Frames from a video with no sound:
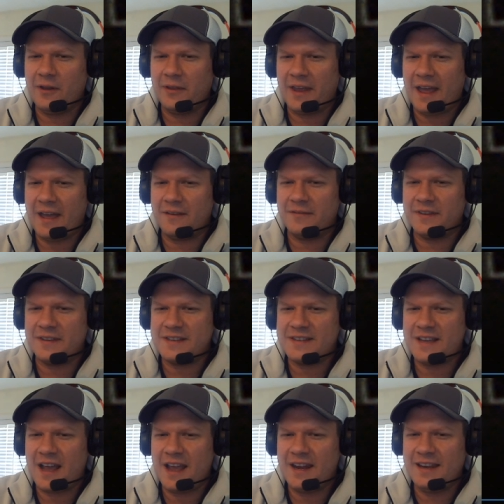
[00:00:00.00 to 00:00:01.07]
only have this
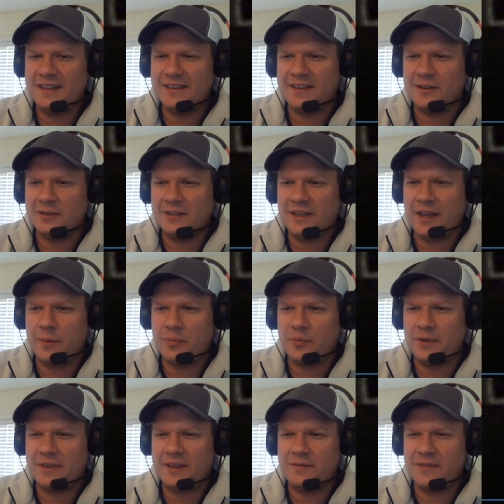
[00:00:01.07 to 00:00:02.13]
tiny little lip
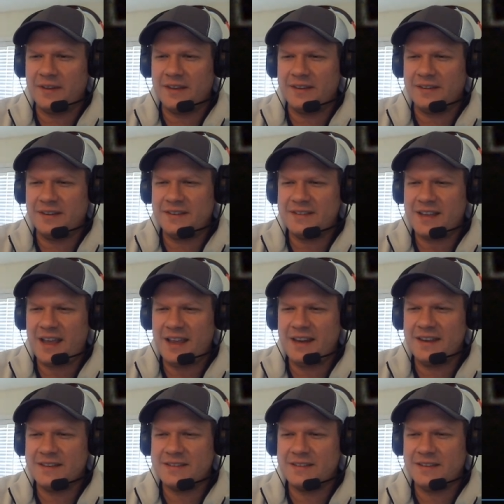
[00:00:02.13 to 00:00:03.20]
with even the
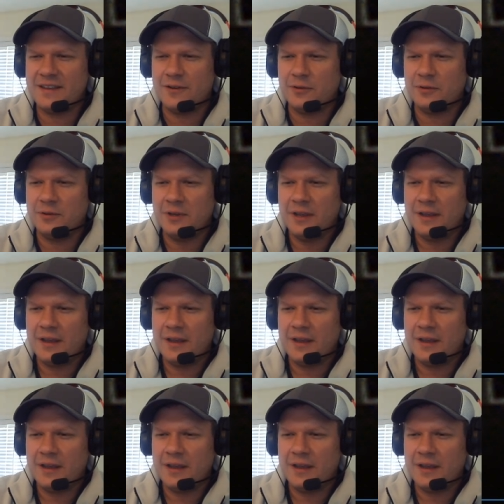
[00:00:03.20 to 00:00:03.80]
tiniest little